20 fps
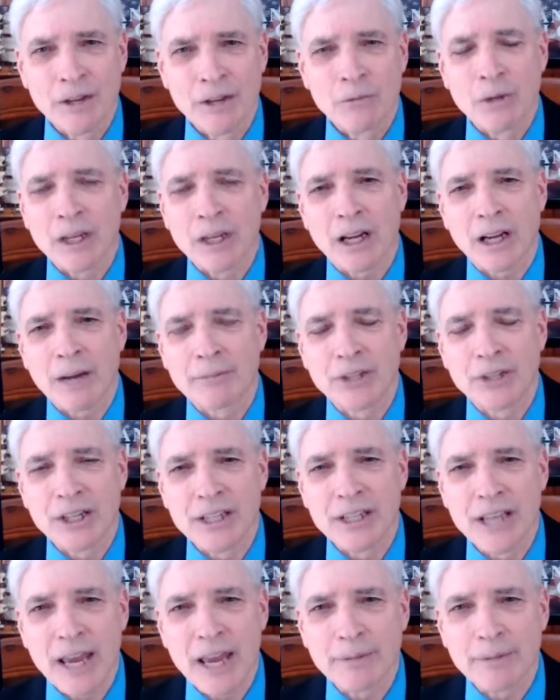We're going to come to your
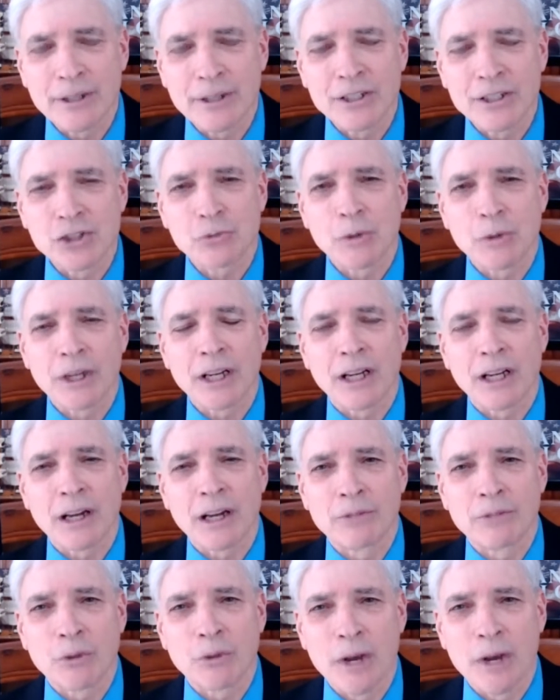neighborhoods. We're going to
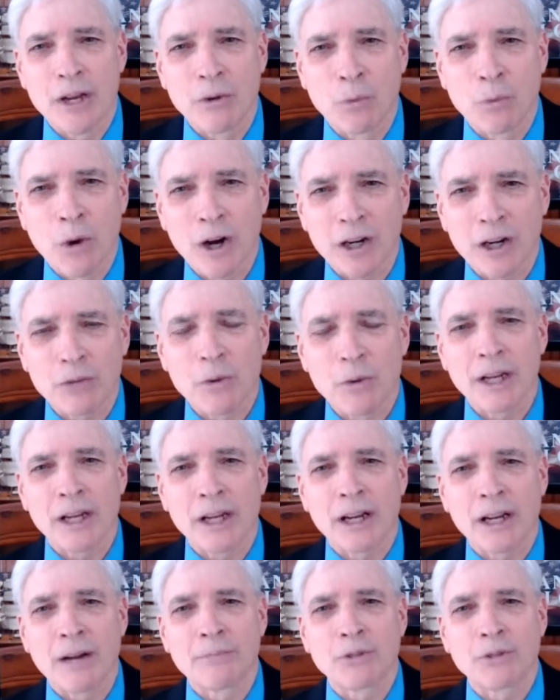come to where you work. We're going
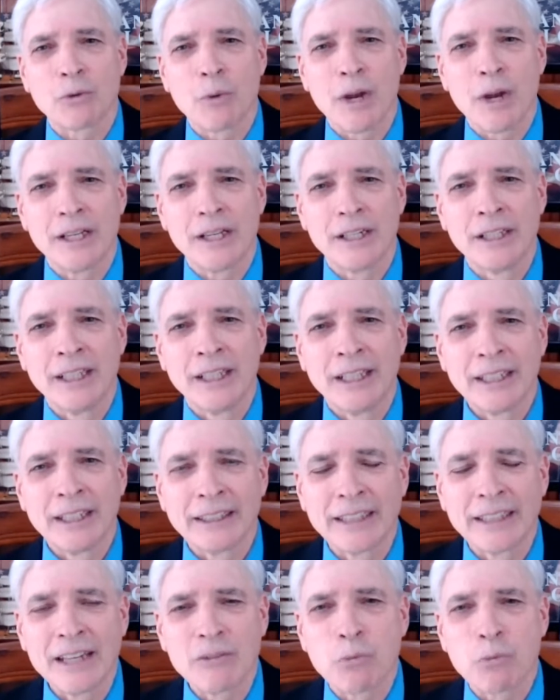to come to where you
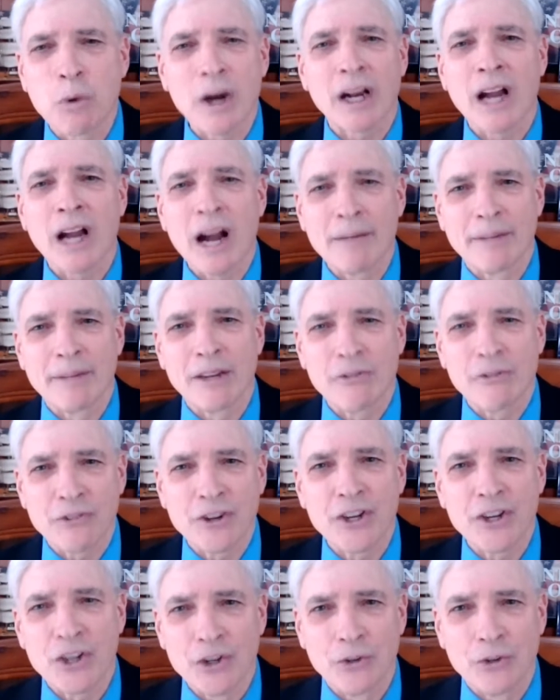live. We're coming for
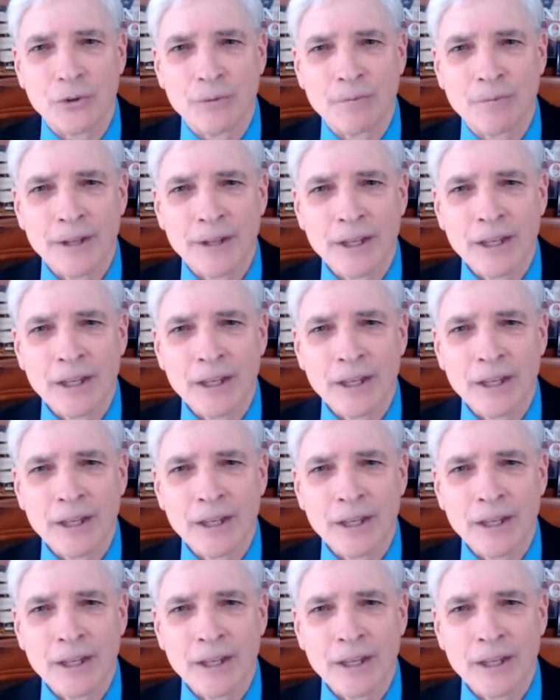you.